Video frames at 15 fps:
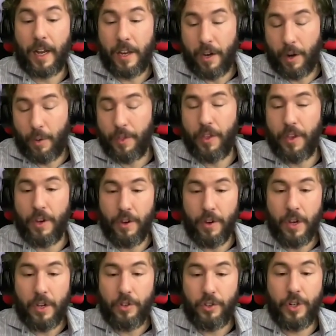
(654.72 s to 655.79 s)
within
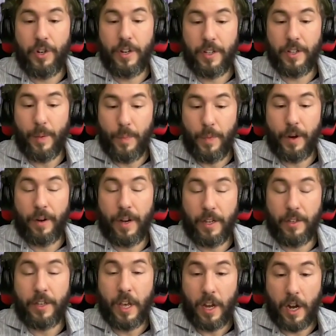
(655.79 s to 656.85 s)
Judaism, there is